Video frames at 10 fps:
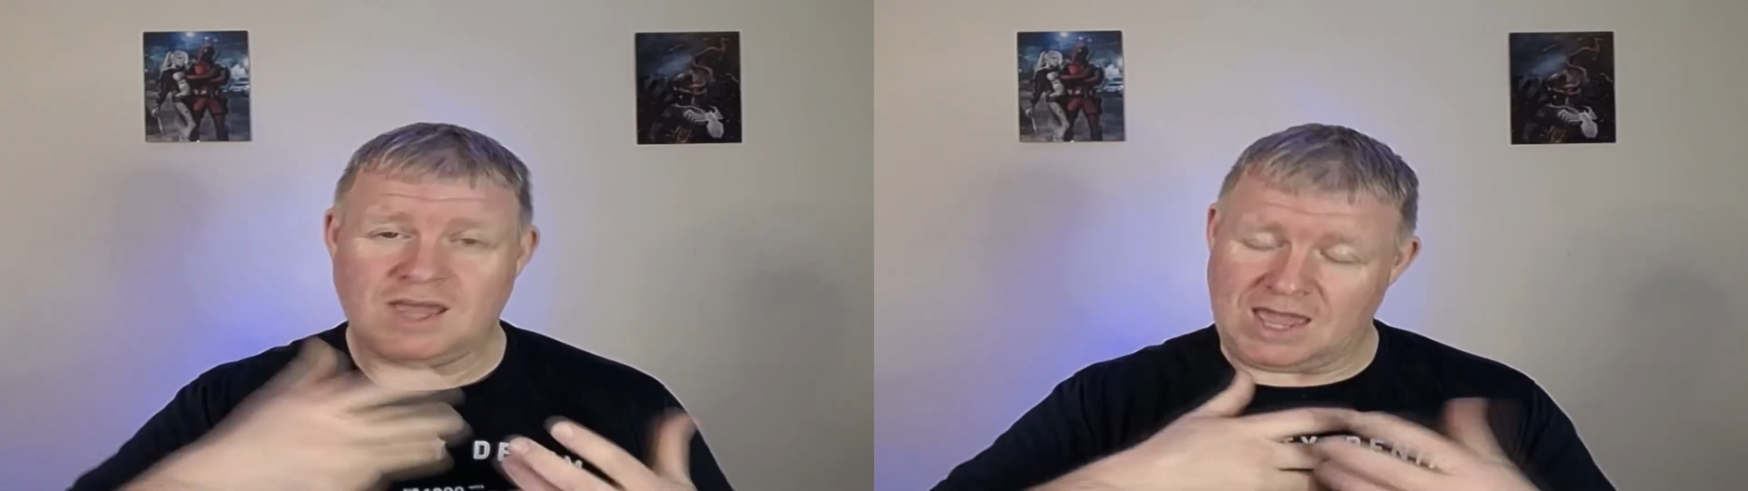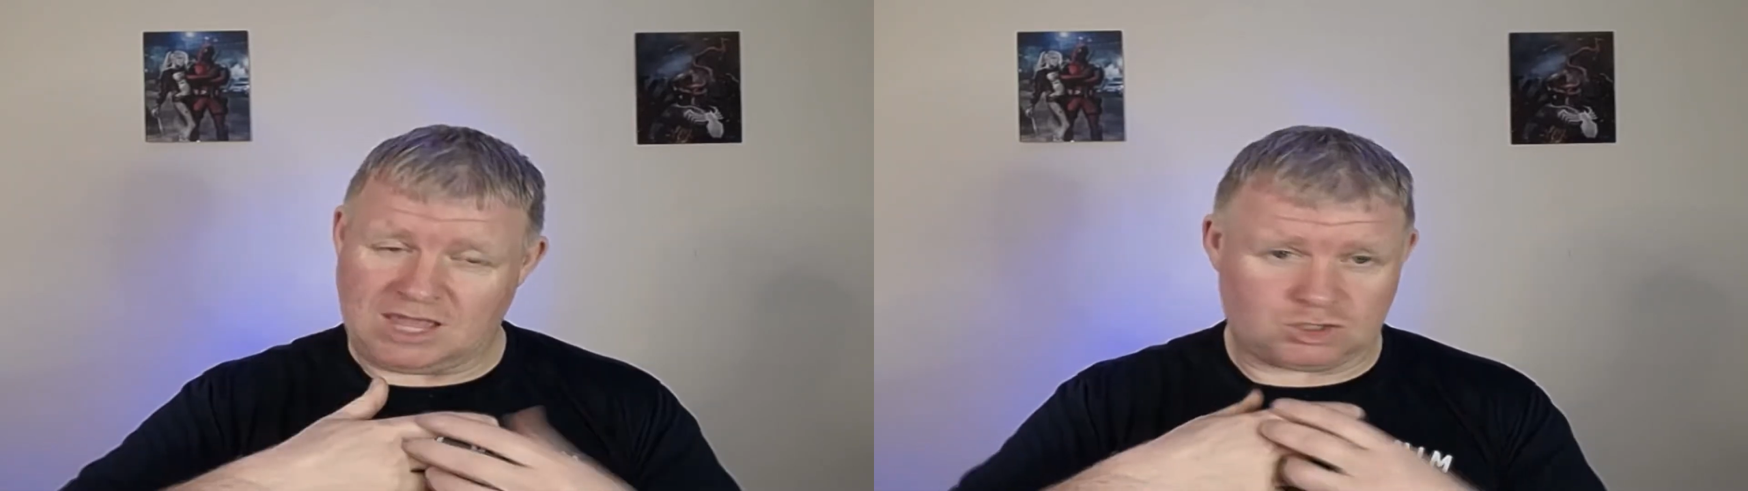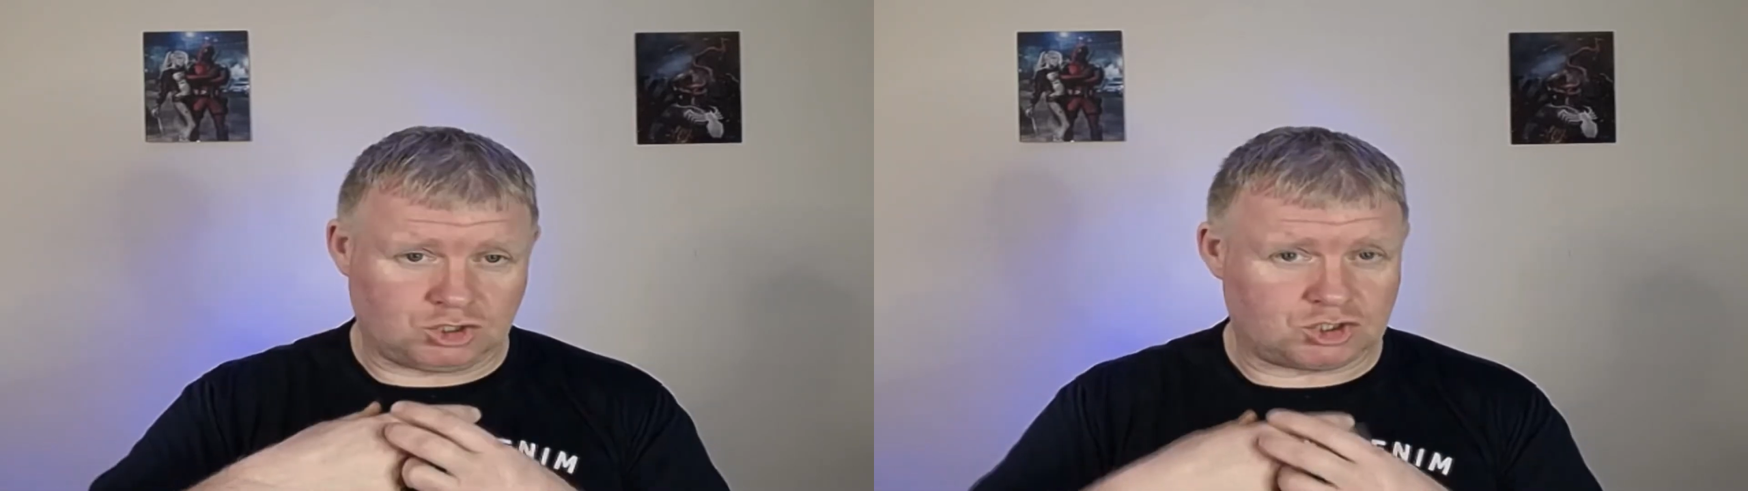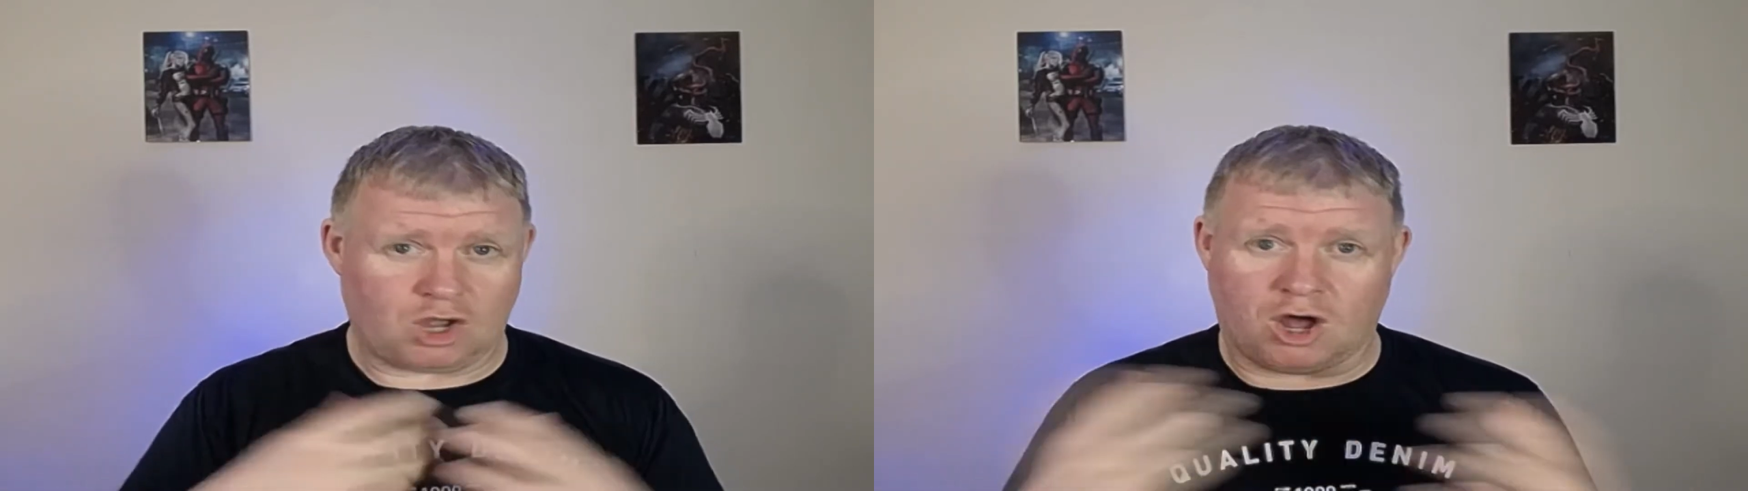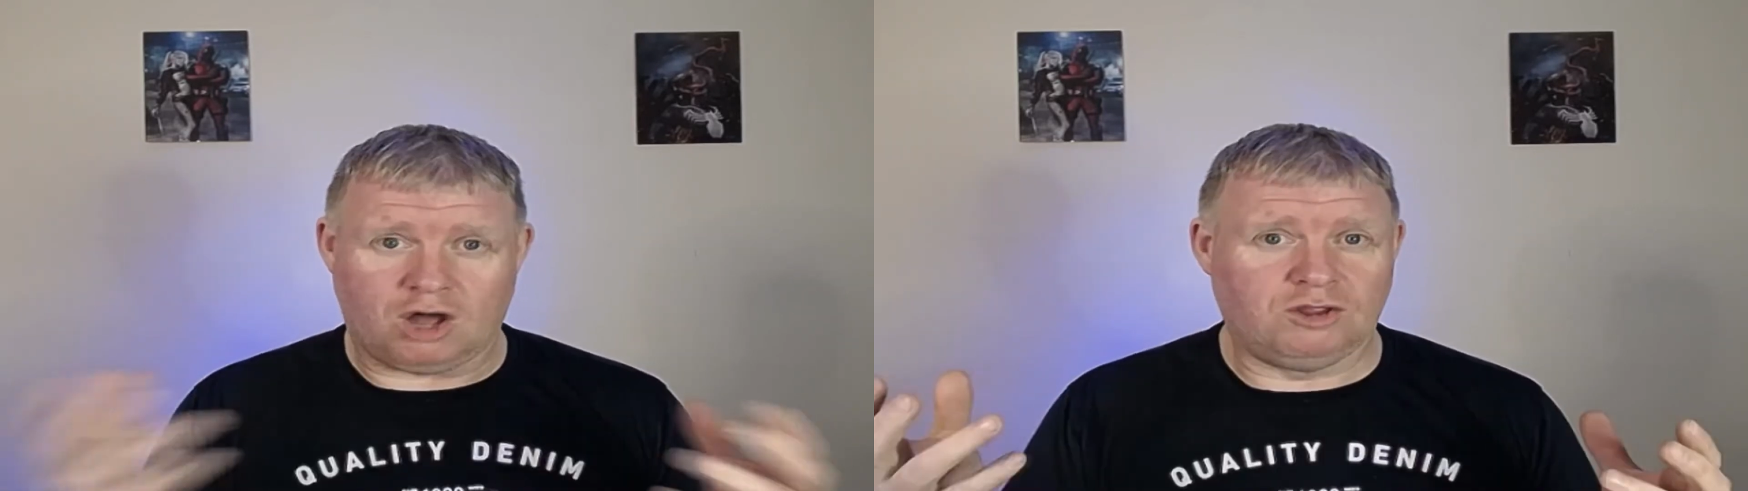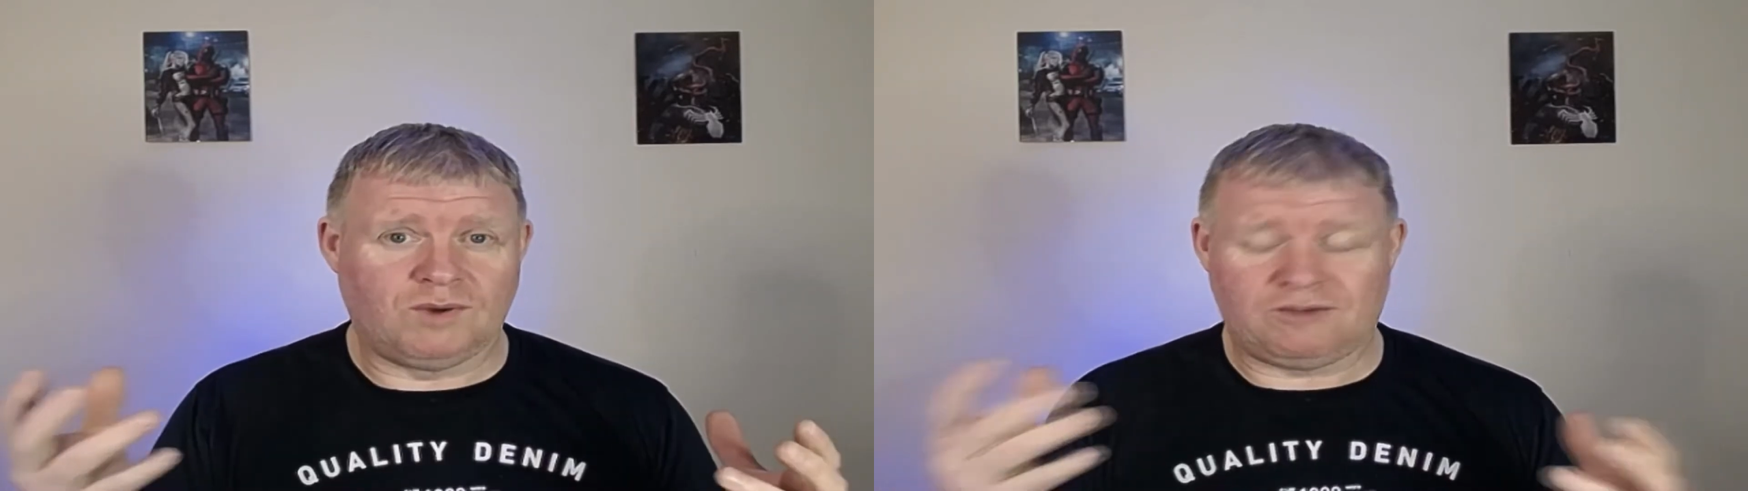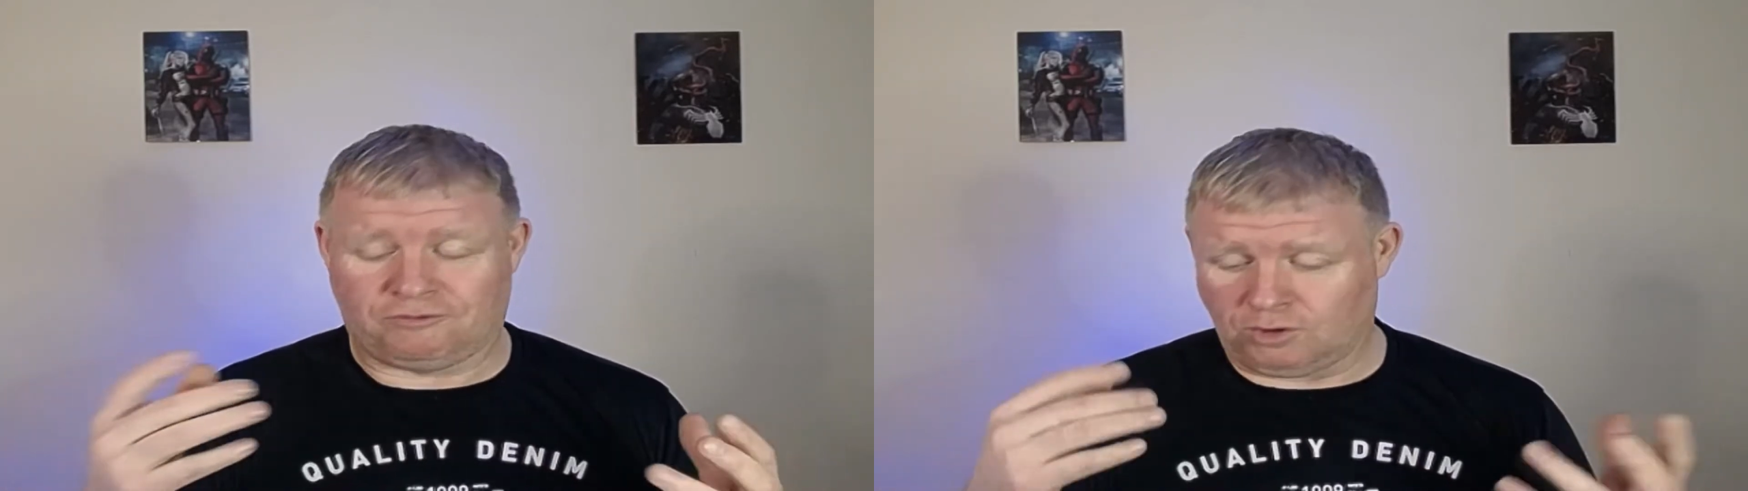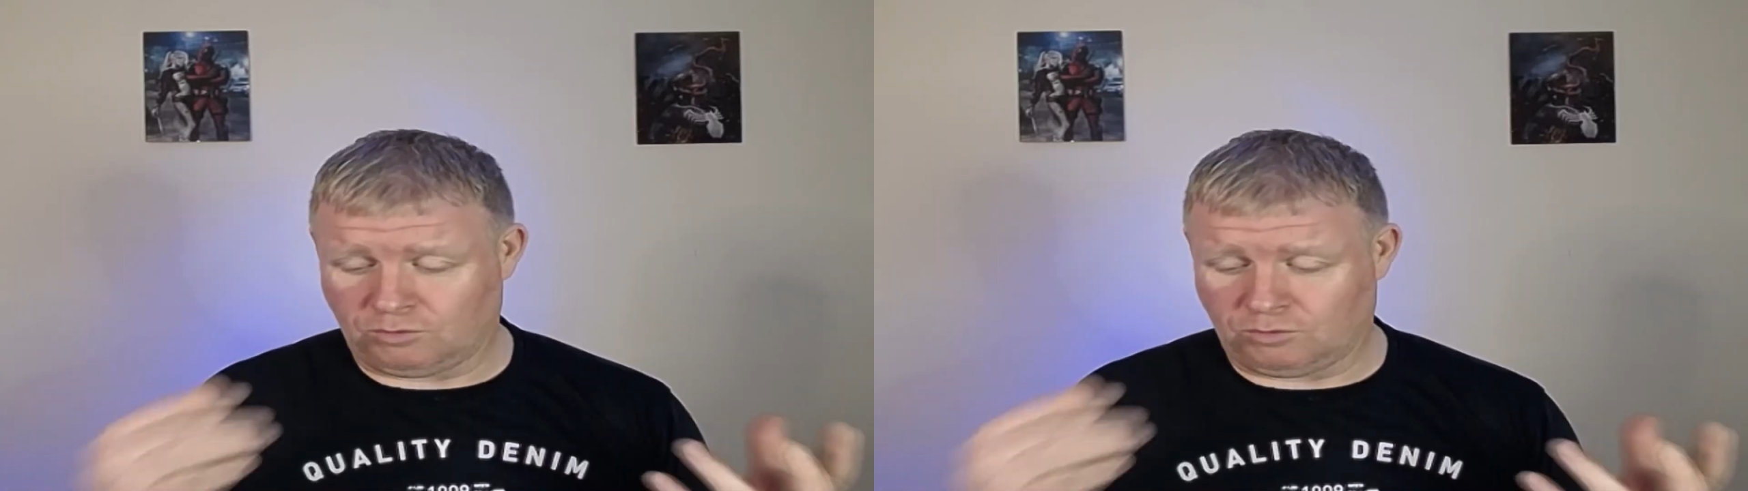It's just all the way through.